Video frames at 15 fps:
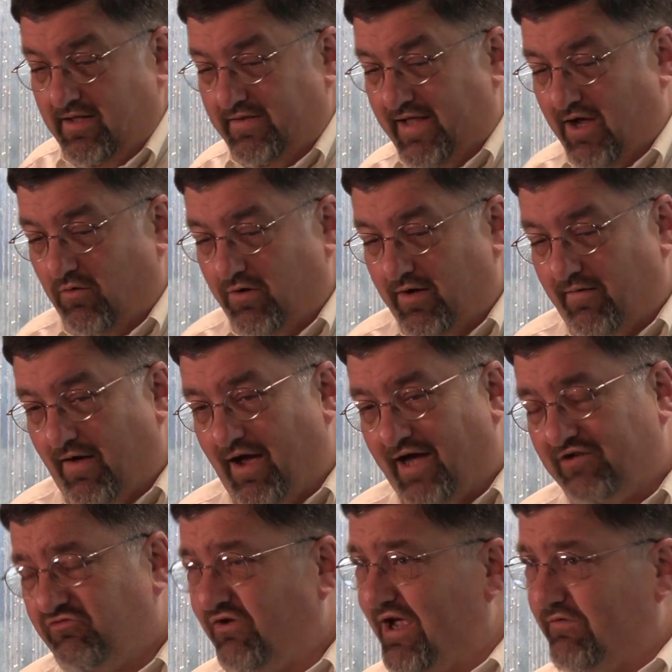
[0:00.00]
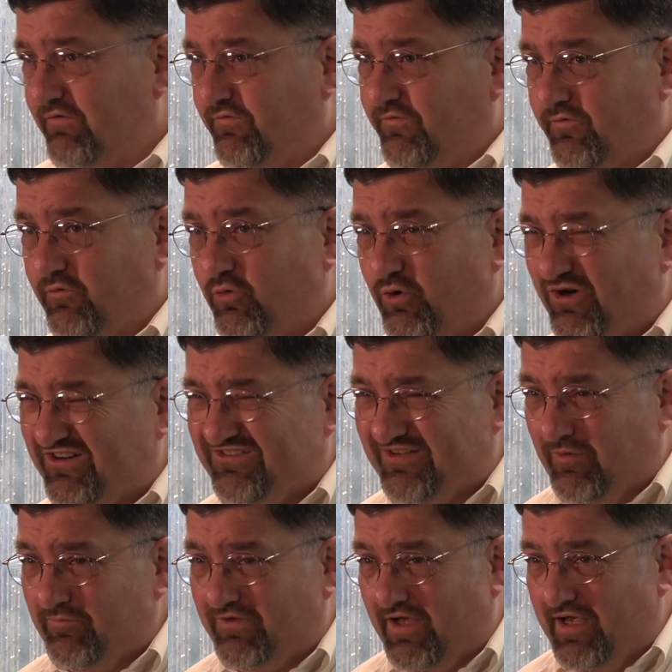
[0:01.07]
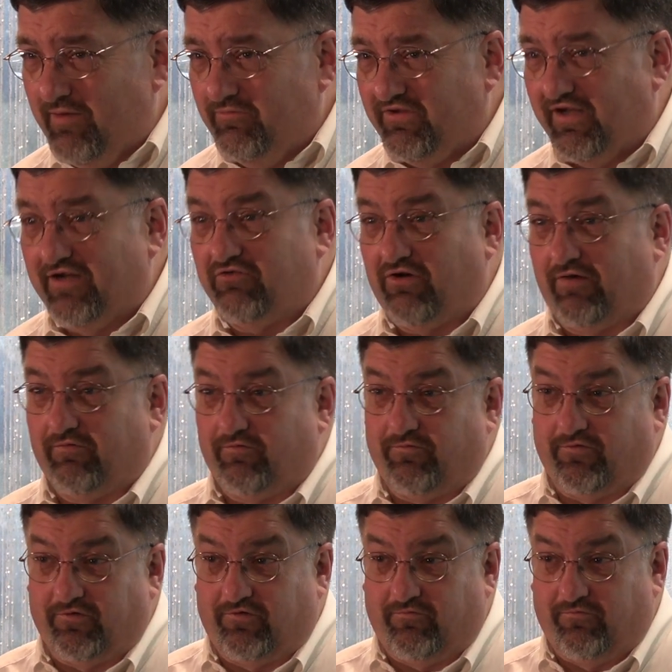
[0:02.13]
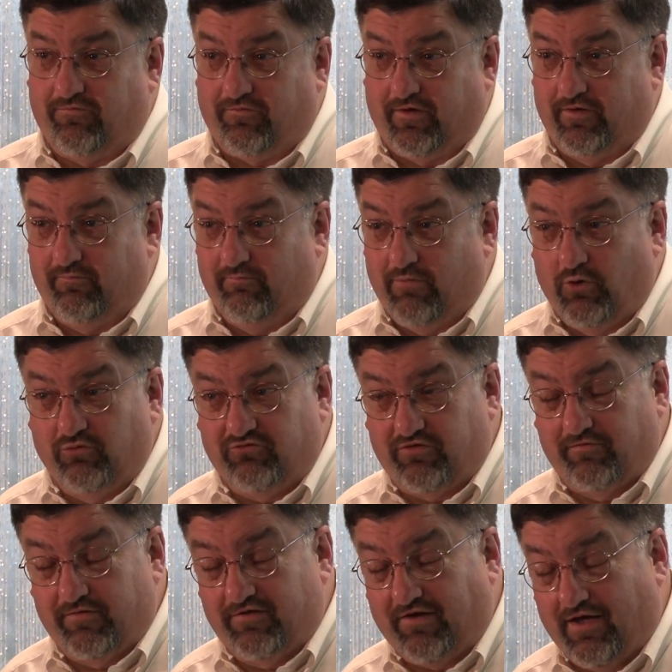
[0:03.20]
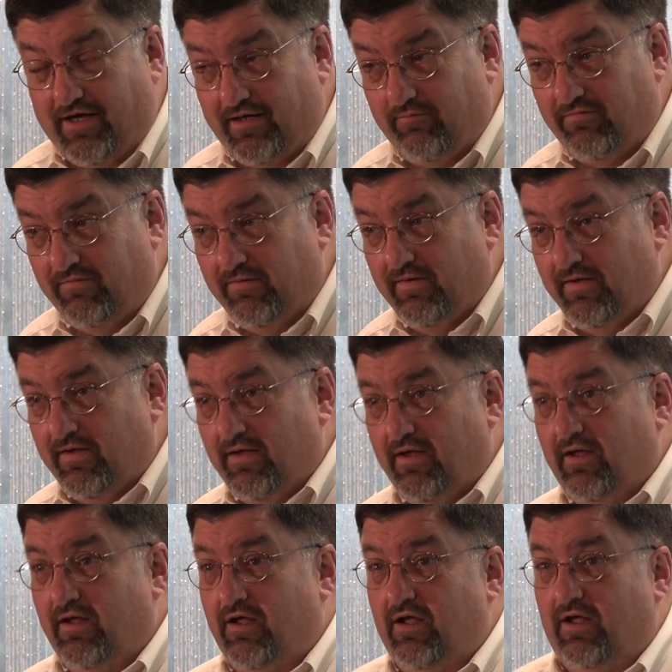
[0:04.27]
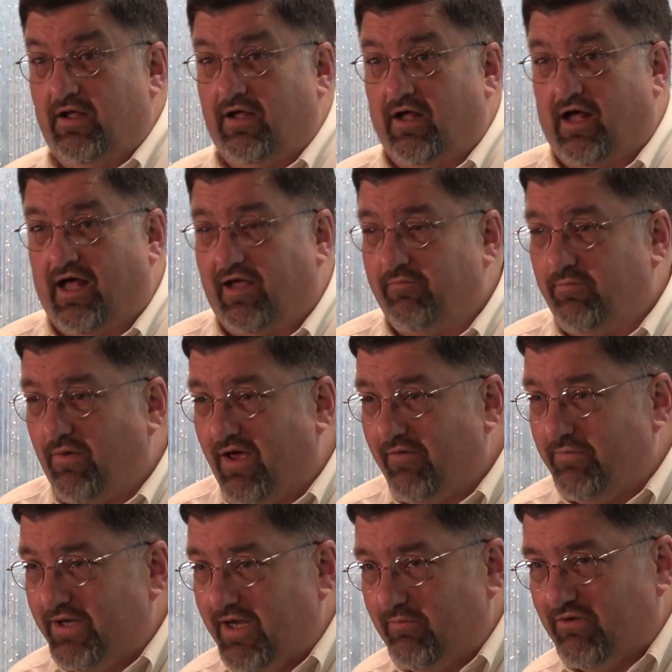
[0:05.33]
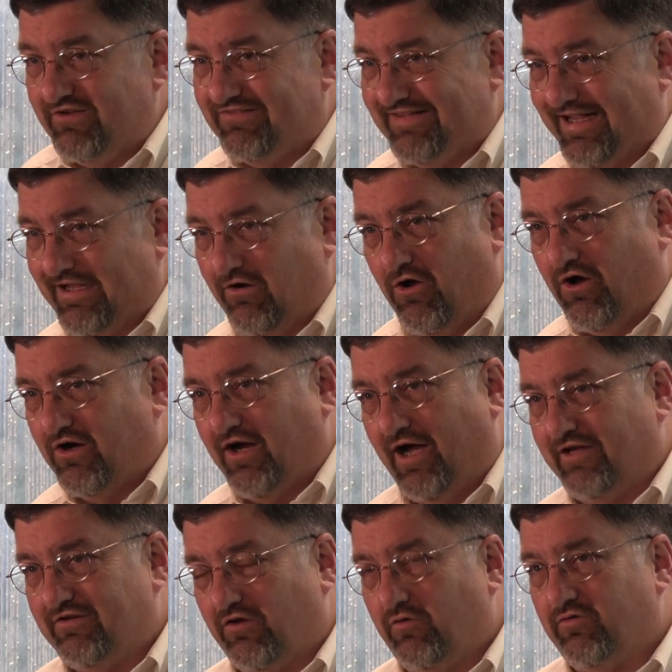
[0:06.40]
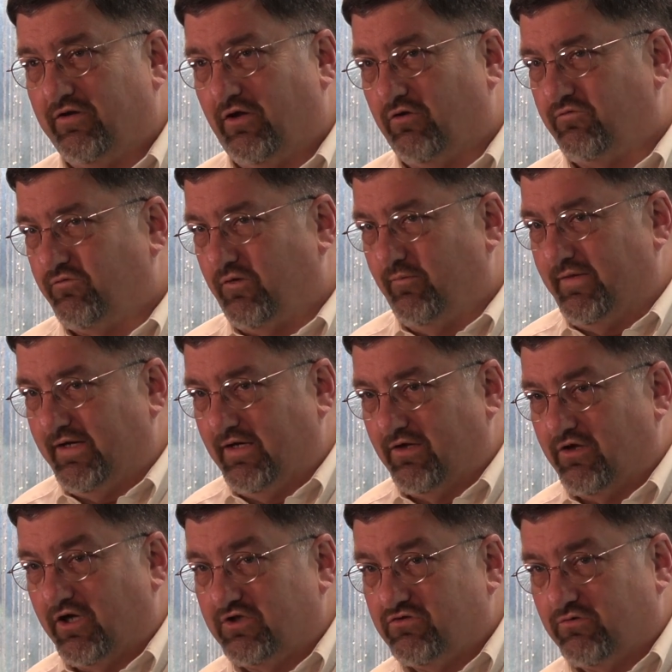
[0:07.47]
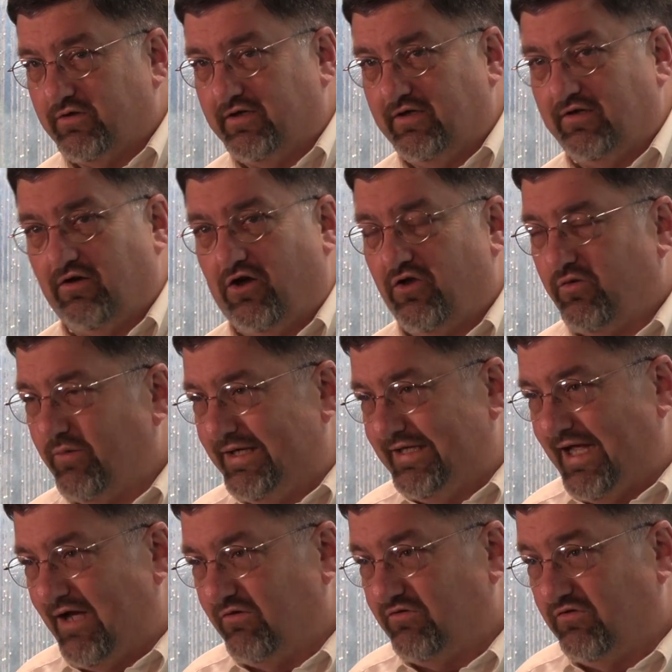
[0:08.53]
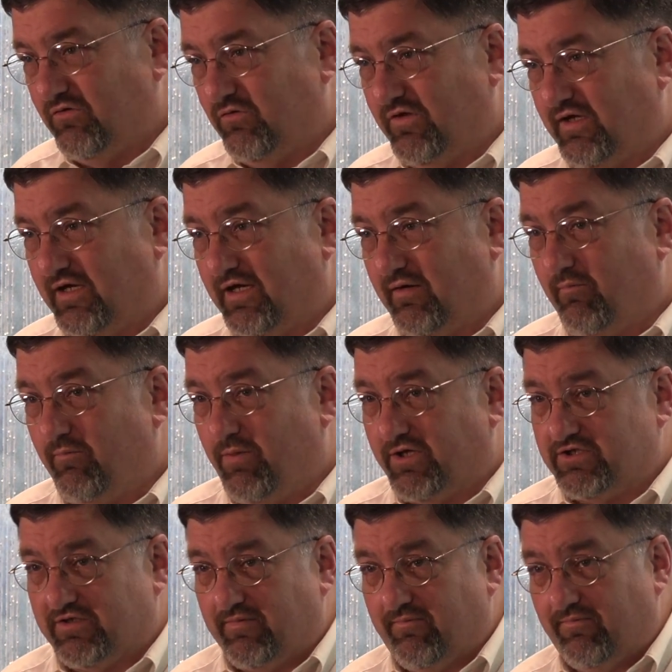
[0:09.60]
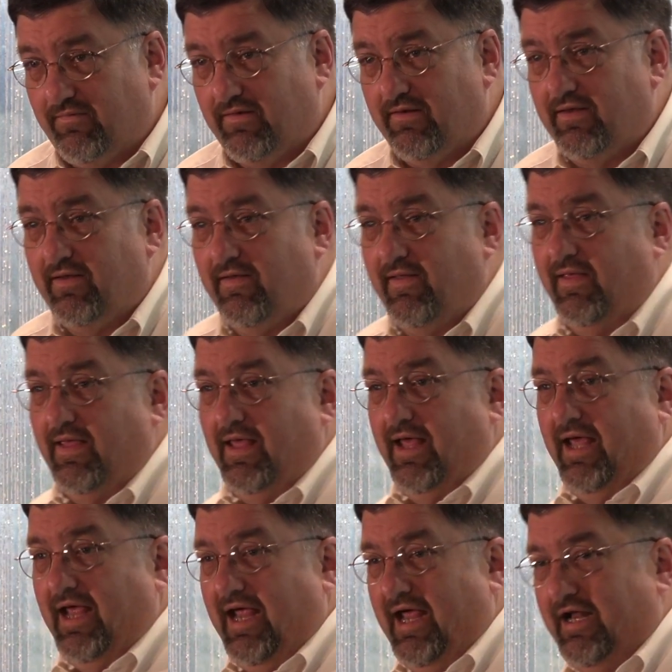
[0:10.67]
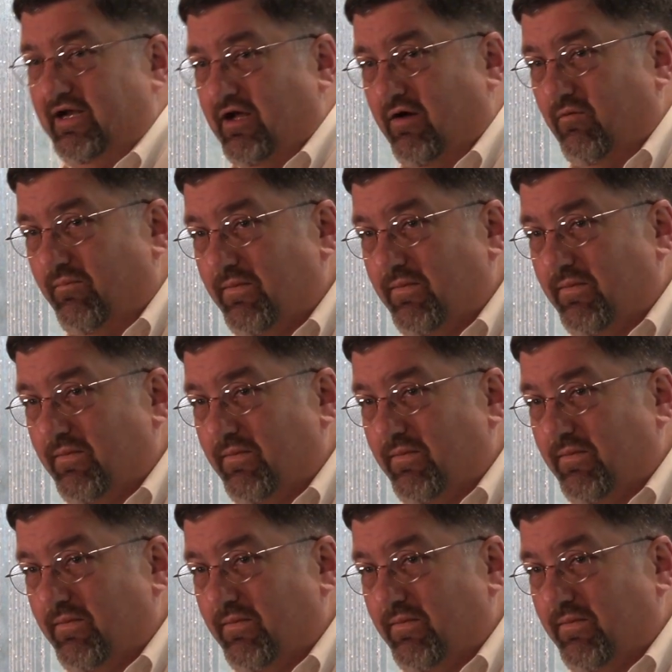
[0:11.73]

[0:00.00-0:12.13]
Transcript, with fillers: Now, I travel for work sometimes, and I travel for fun most of the time. I've been able to stay at all kinds of hotels, from the luxury all the way down to the budget. And